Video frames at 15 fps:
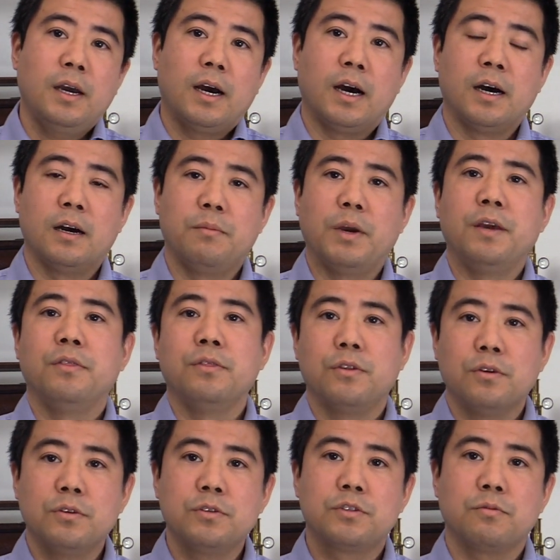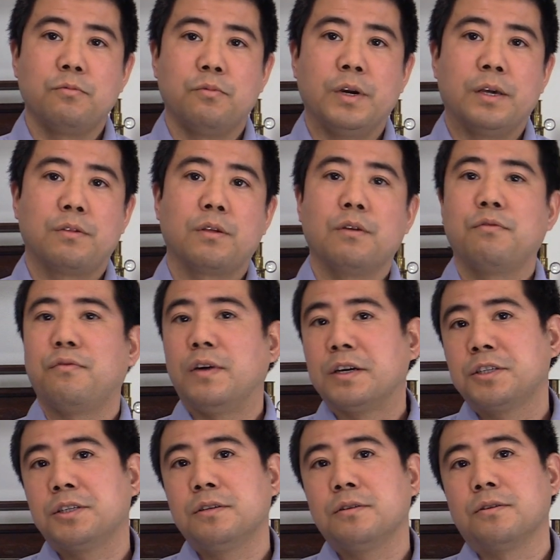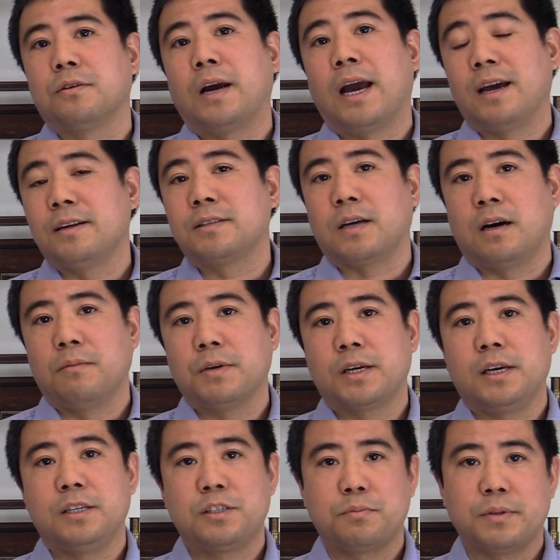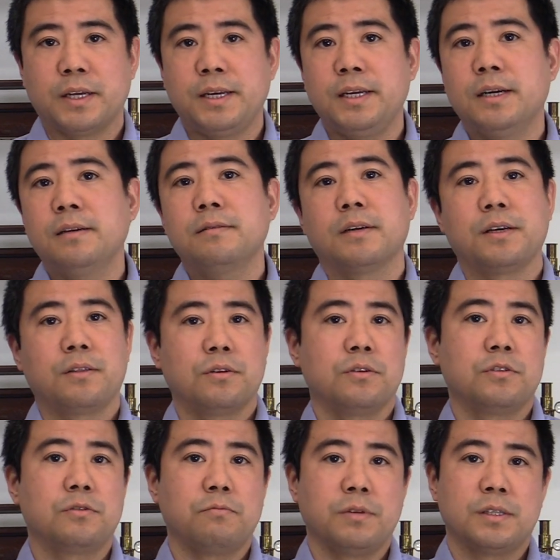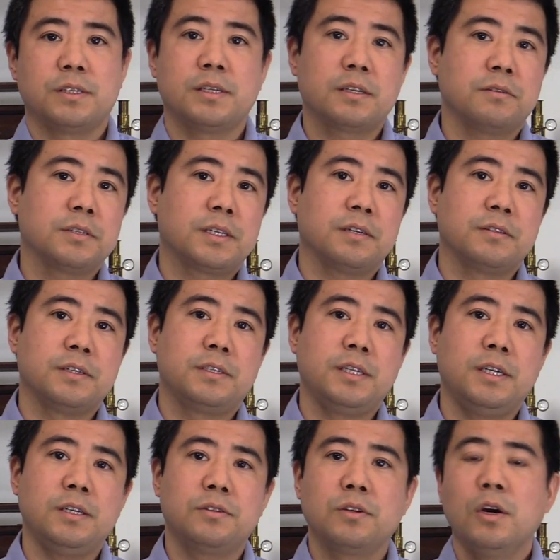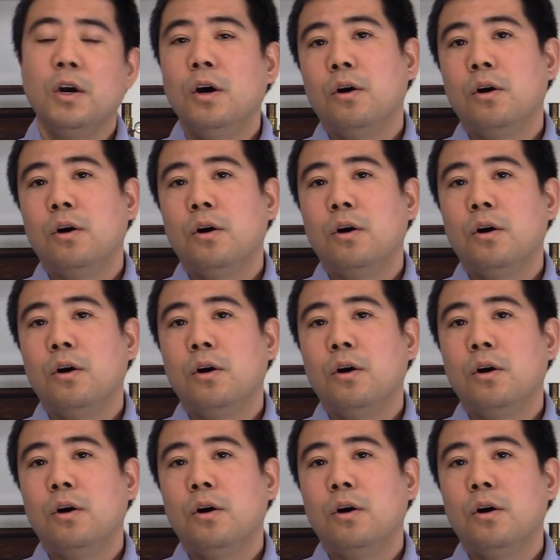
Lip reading: and those with functional or anatomic asplenia, like those with sickle cell disease,